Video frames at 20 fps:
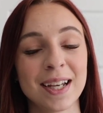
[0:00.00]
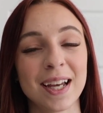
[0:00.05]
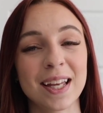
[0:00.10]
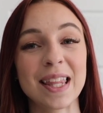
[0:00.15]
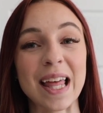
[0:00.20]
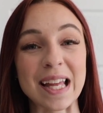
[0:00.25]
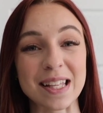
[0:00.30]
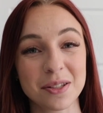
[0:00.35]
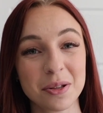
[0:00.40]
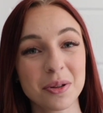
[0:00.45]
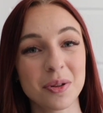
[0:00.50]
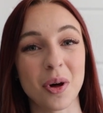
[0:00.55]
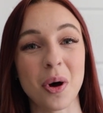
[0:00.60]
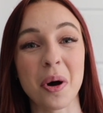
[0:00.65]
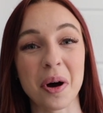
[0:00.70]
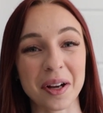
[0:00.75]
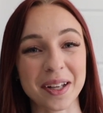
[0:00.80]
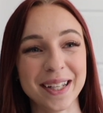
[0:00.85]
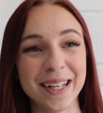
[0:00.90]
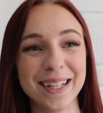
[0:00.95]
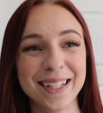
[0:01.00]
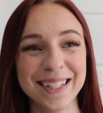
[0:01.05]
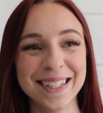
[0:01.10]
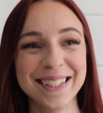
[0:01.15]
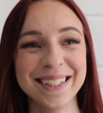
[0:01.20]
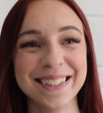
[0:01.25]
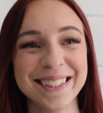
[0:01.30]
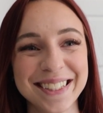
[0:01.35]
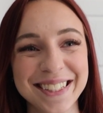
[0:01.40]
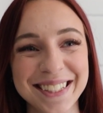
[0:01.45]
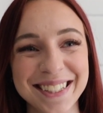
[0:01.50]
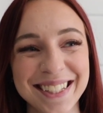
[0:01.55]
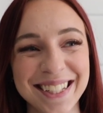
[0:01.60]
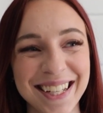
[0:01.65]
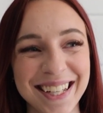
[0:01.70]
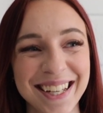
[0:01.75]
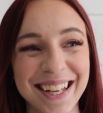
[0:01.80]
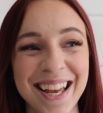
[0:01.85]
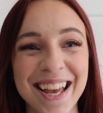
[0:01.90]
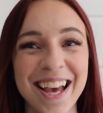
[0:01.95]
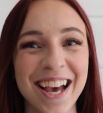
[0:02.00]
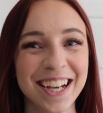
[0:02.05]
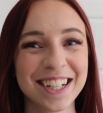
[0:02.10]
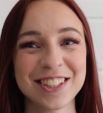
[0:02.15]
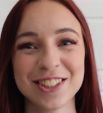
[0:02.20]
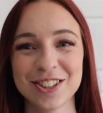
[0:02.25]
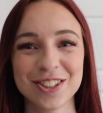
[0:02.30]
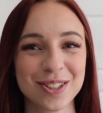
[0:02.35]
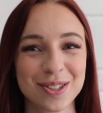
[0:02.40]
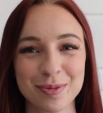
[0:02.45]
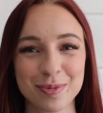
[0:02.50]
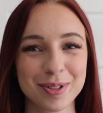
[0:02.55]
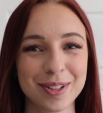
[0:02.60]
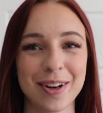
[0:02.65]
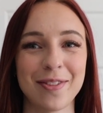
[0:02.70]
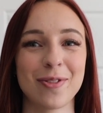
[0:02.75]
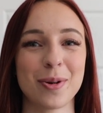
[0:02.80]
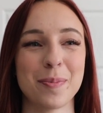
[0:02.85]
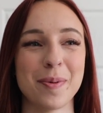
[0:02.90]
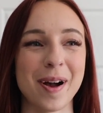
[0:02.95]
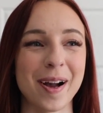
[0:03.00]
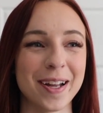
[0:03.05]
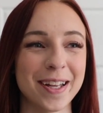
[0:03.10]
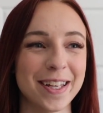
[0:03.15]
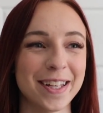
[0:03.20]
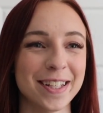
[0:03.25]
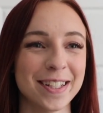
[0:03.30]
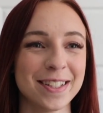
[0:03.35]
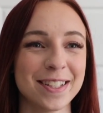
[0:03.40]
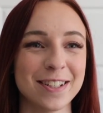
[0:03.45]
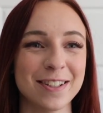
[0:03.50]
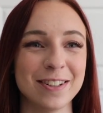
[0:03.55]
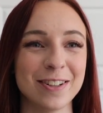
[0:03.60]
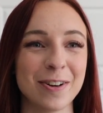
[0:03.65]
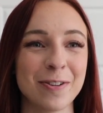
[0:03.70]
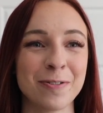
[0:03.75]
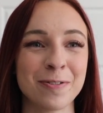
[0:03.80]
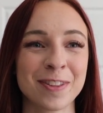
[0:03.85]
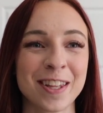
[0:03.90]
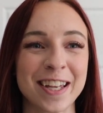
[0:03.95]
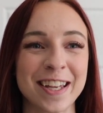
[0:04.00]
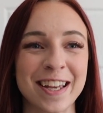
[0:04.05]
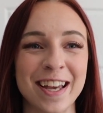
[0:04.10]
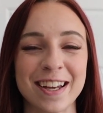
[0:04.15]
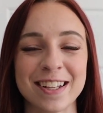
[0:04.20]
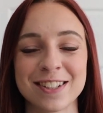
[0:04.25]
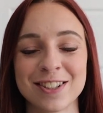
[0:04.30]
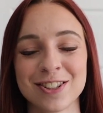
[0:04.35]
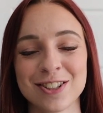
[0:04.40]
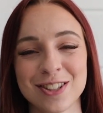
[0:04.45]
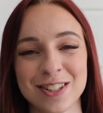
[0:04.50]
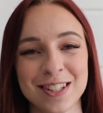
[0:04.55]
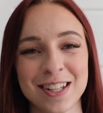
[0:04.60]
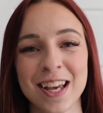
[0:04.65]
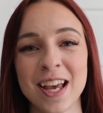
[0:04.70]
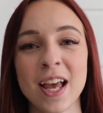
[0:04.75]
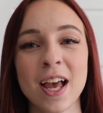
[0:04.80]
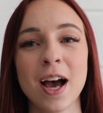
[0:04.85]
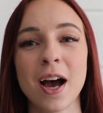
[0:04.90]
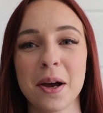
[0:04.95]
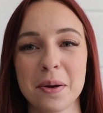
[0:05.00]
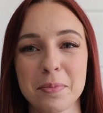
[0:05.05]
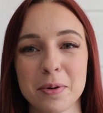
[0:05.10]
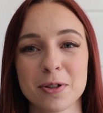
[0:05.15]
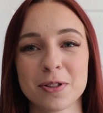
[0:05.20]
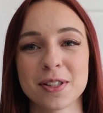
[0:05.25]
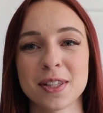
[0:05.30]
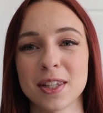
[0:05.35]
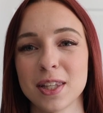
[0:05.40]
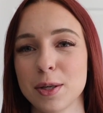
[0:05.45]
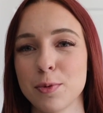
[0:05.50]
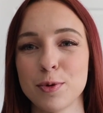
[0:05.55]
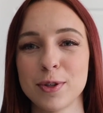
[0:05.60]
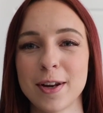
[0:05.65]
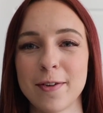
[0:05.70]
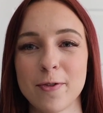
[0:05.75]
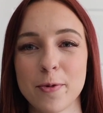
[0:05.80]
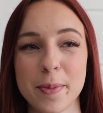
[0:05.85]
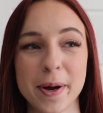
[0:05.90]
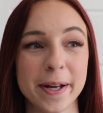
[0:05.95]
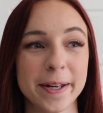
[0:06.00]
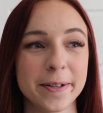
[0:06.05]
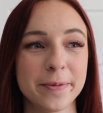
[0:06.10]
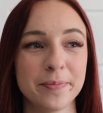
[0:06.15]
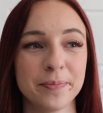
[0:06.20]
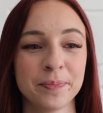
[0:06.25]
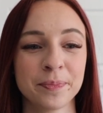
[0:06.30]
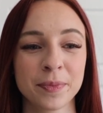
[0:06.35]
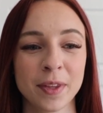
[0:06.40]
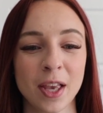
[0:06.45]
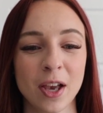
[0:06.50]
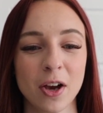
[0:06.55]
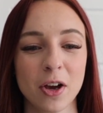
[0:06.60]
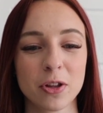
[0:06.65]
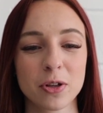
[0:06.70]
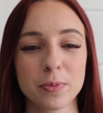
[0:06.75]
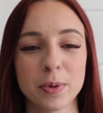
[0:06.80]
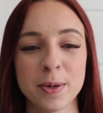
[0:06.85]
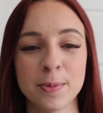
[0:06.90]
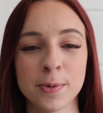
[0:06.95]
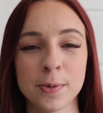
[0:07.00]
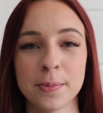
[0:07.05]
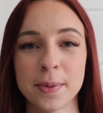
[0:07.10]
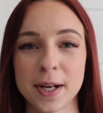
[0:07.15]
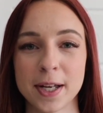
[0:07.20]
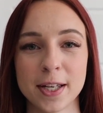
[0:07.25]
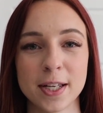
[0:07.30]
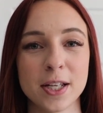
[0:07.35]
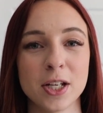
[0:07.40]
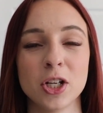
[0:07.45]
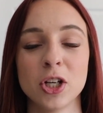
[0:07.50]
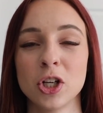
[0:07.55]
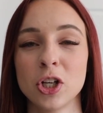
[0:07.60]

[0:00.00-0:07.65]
That's a lot. I just would never buy it, you know? Like I personally would never buy it. Other people might.